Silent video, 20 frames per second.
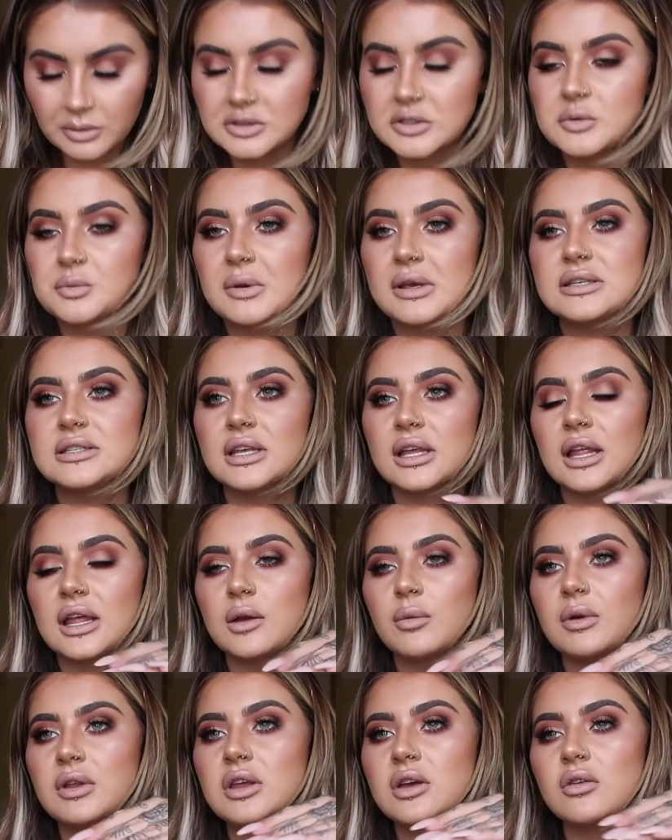which is
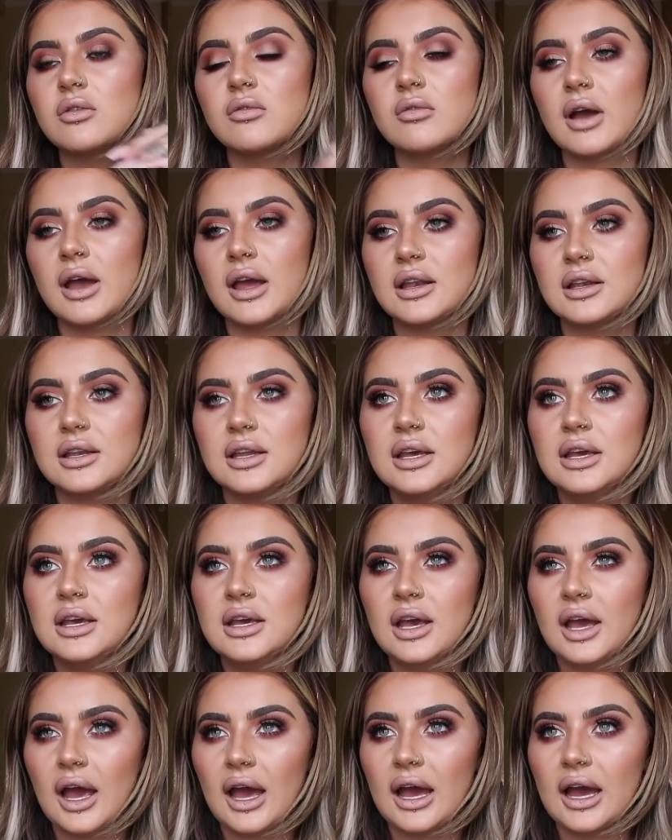basically when you go in
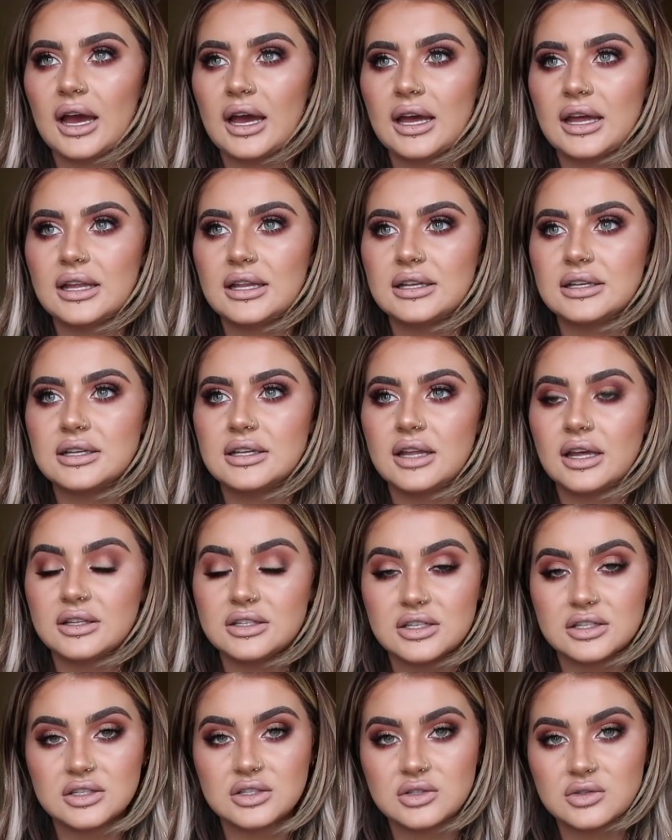and
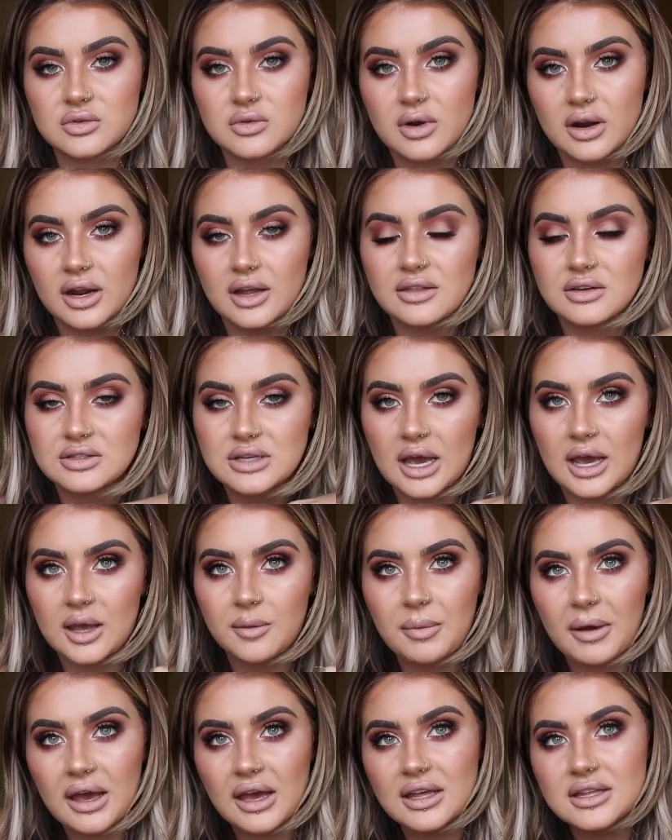into the store and there's
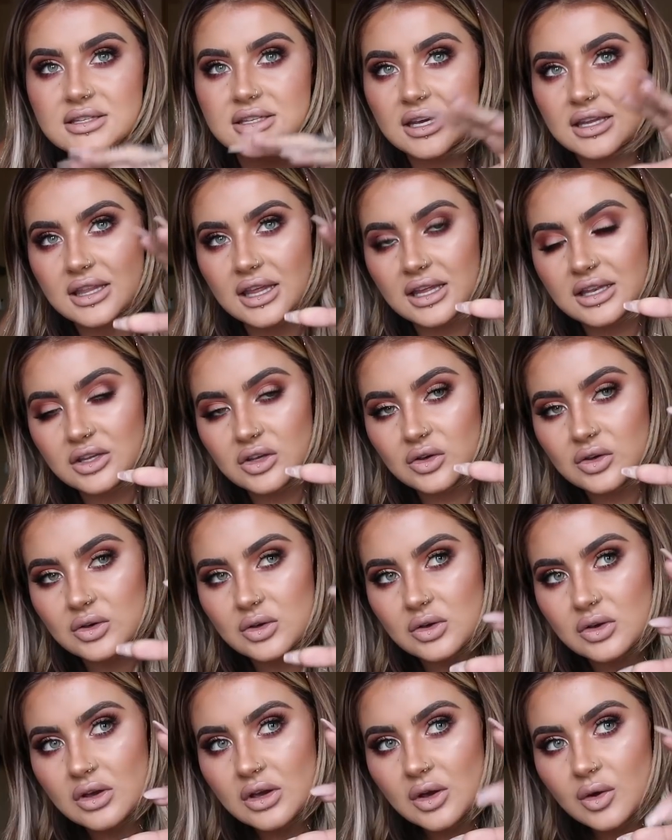iPads and then
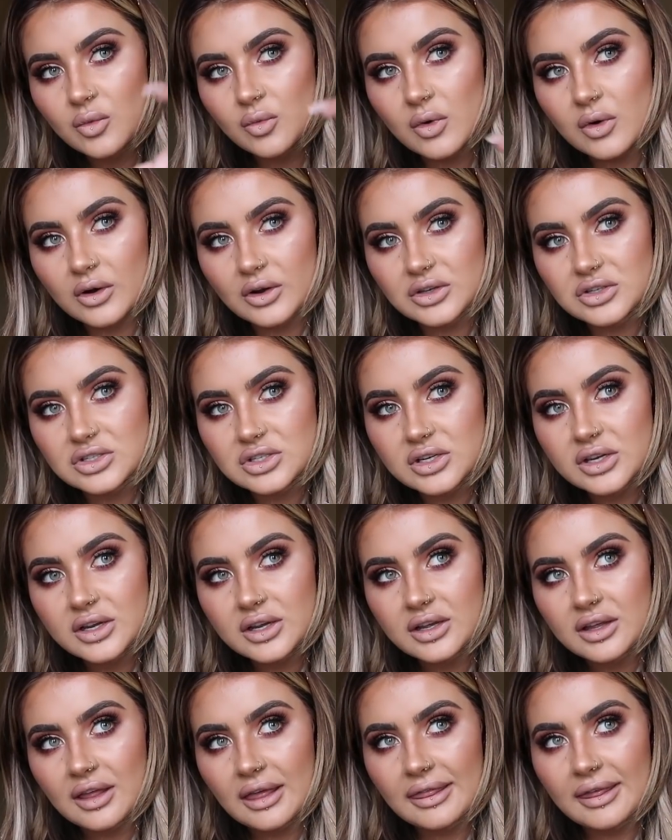you watch
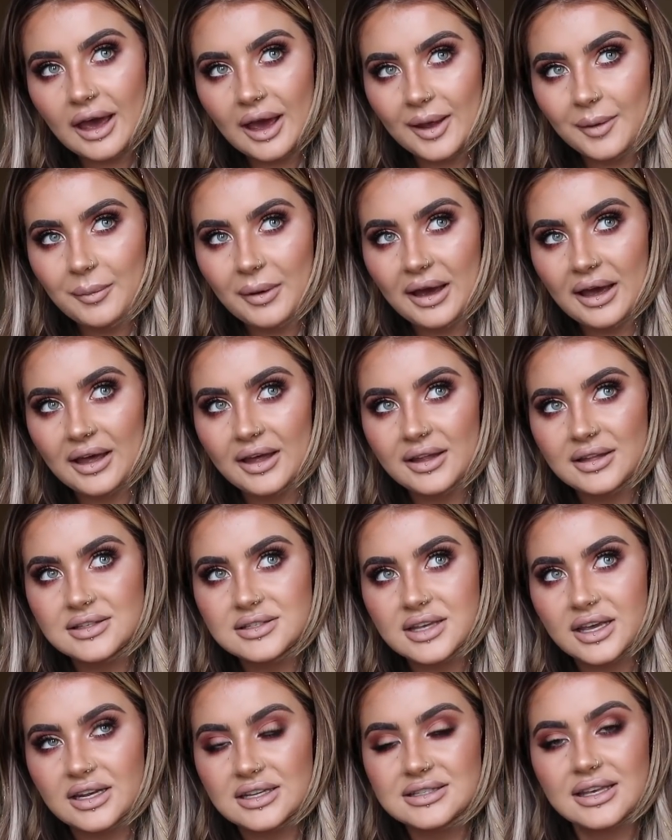the
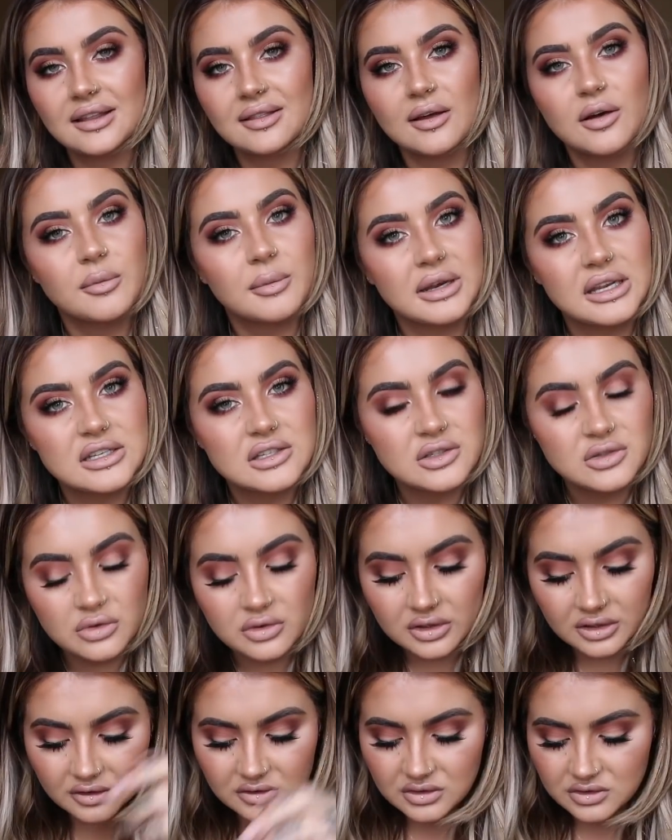iPads and it's like little mini
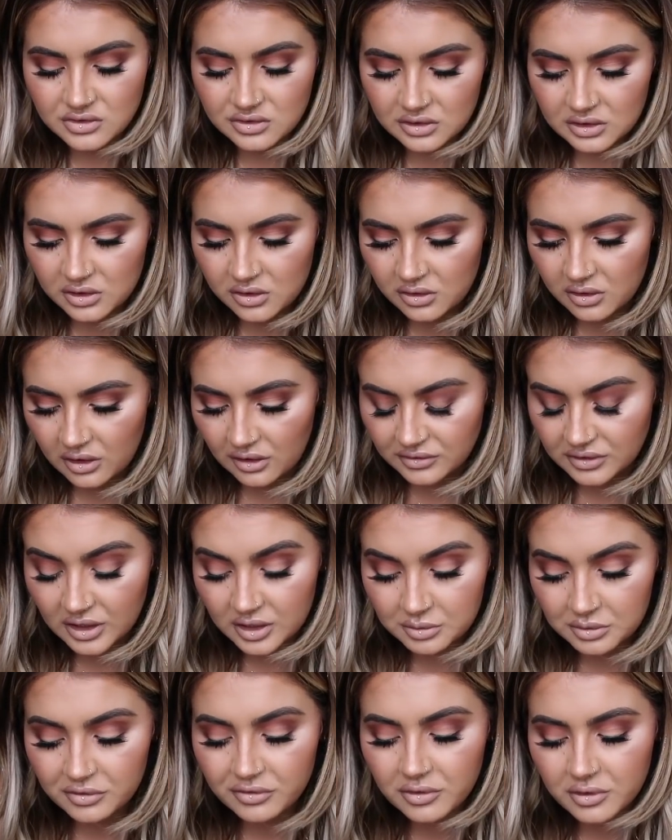tutorials. It's really cool. I've
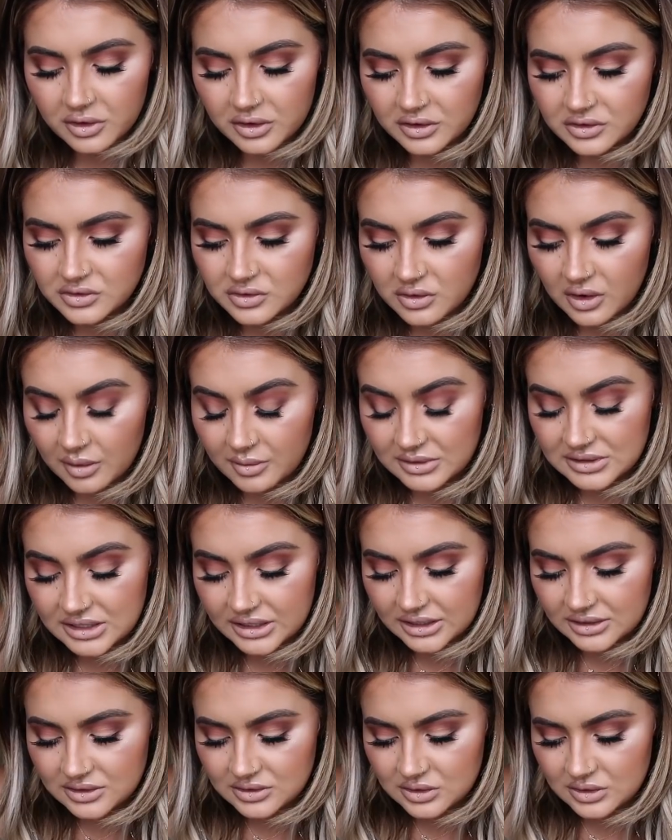done it before, so I'm
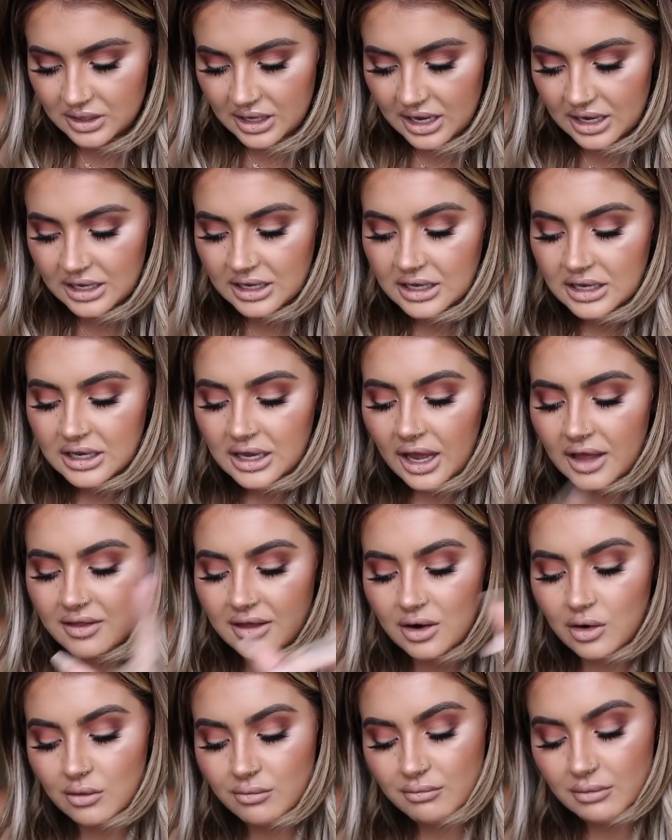excited to do that. And
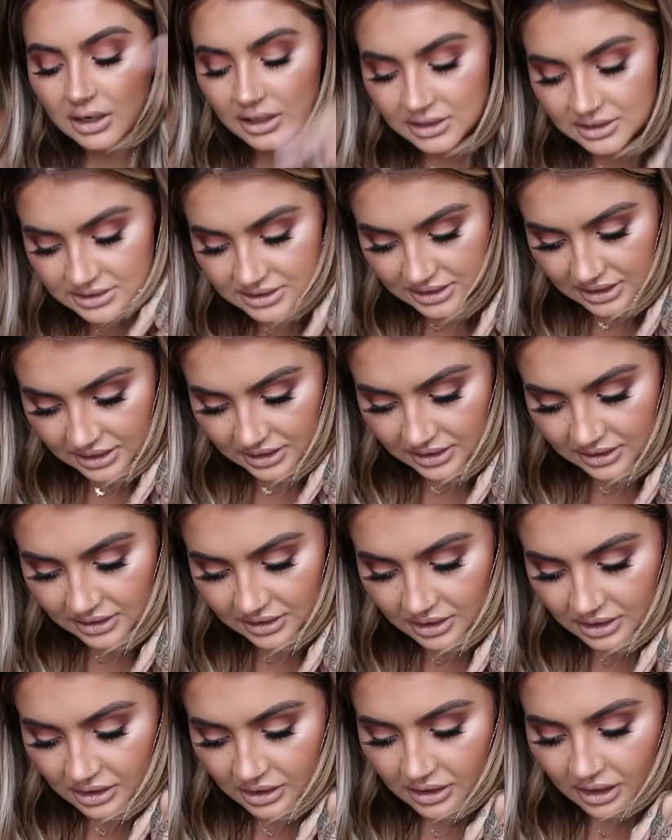then on
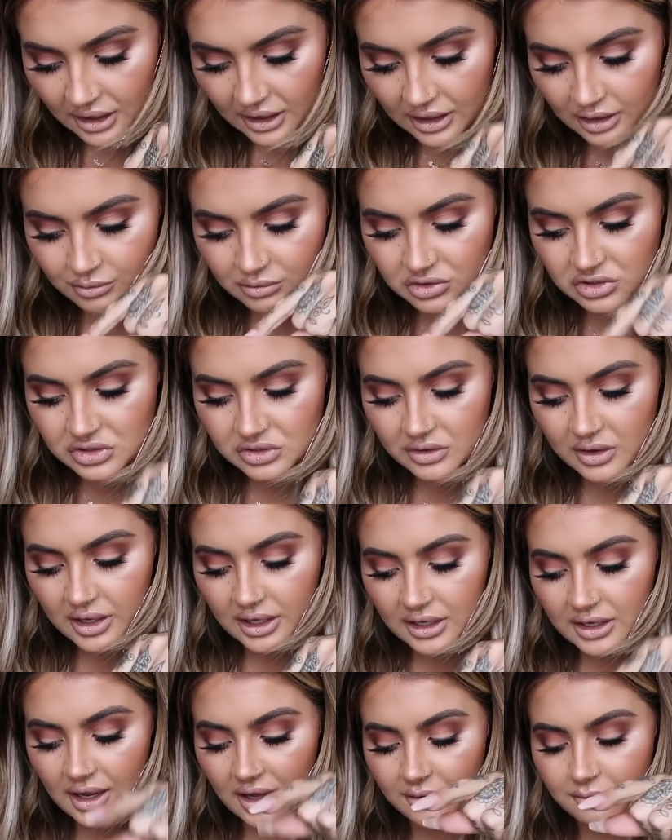Monday, I'm
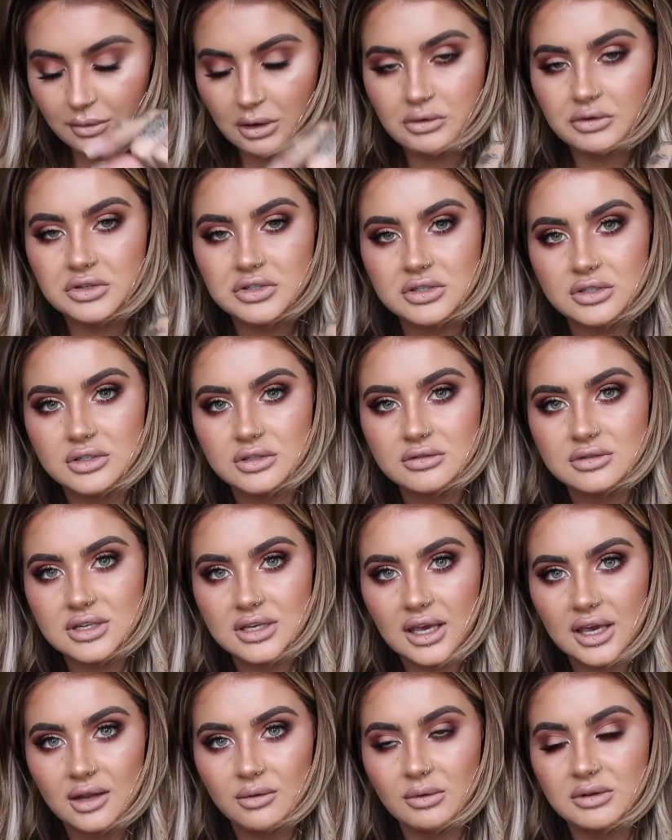shooting at Milk Studios
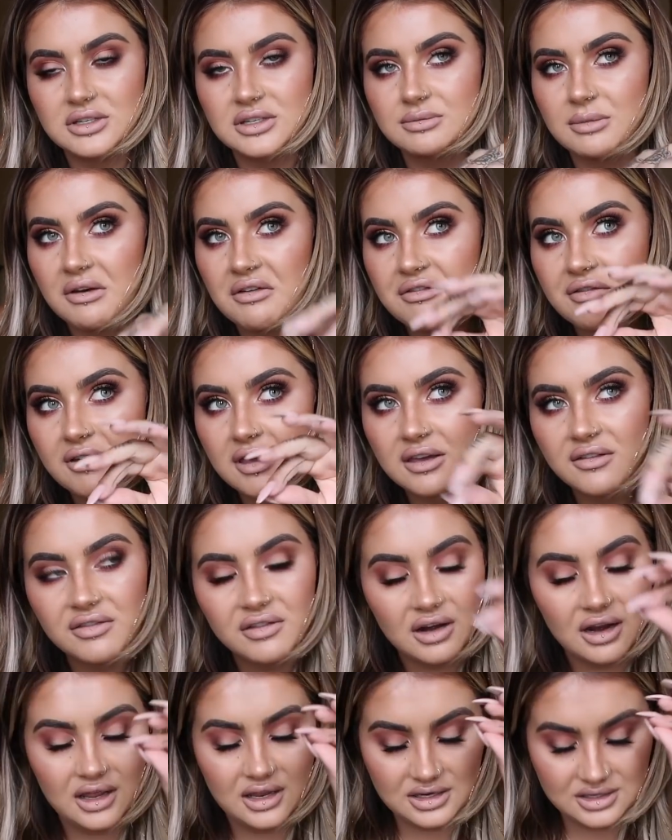again, which is my
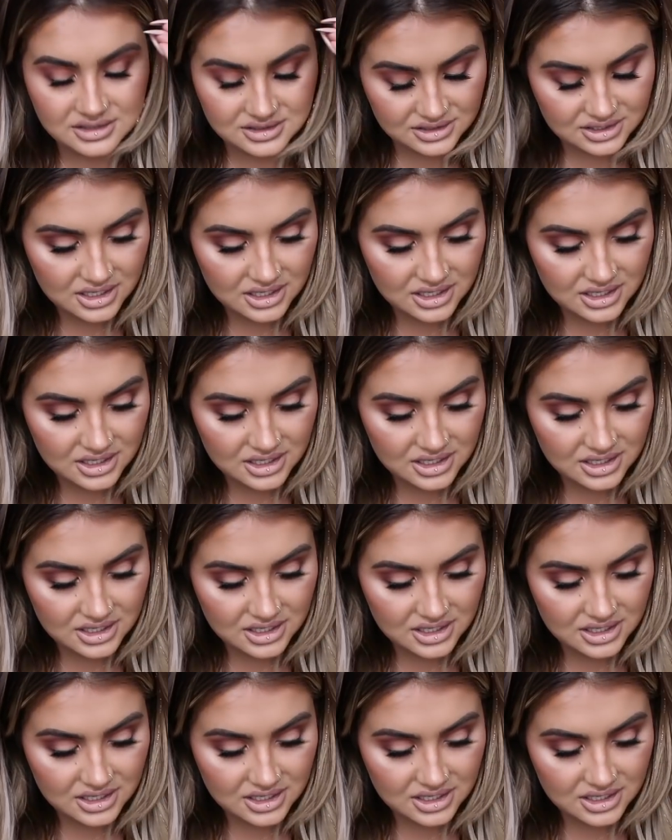favorite